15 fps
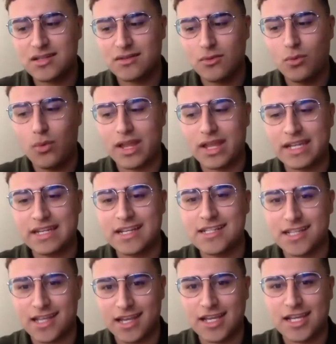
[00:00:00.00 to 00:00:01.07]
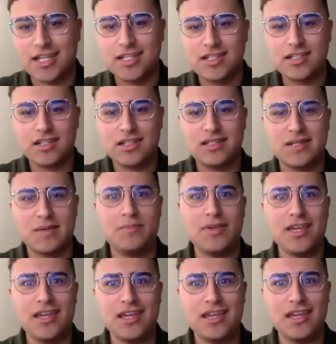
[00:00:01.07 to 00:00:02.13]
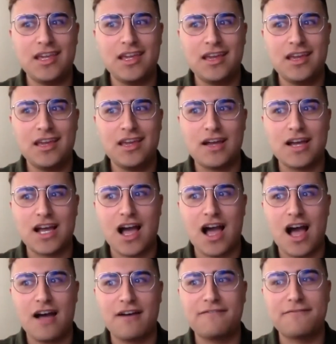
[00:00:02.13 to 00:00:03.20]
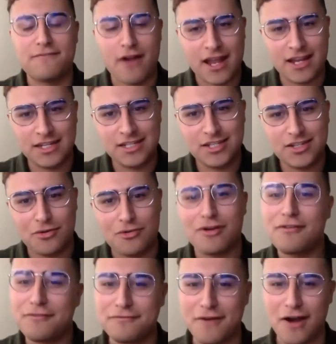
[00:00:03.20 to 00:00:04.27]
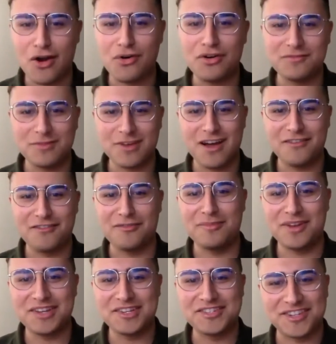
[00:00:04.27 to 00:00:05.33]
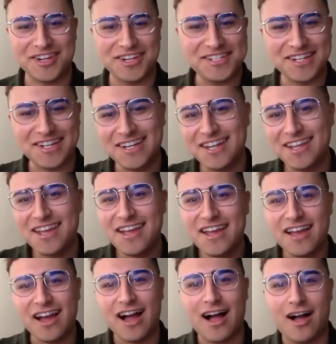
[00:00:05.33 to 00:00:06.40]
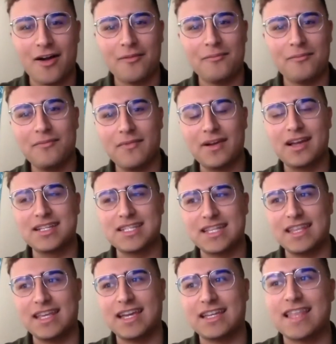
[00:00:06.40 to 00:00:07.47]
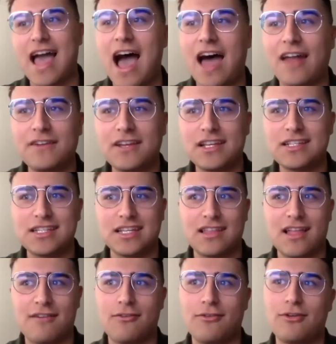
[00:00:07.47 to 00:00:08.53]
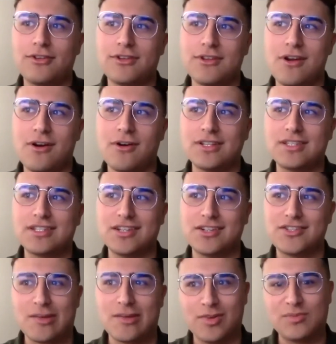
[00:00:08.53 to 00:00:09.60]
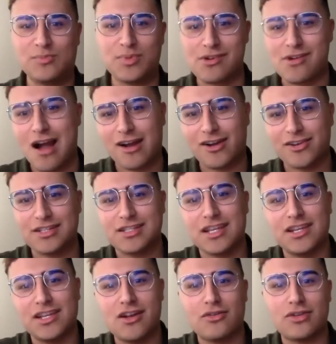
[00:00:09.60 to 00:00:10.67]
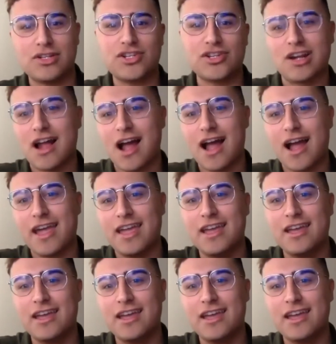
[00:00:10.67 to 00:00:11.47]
willingness is to be a friend or a foe of administration. Because I think at the advocacy level, there's so much bureaucracy. Should I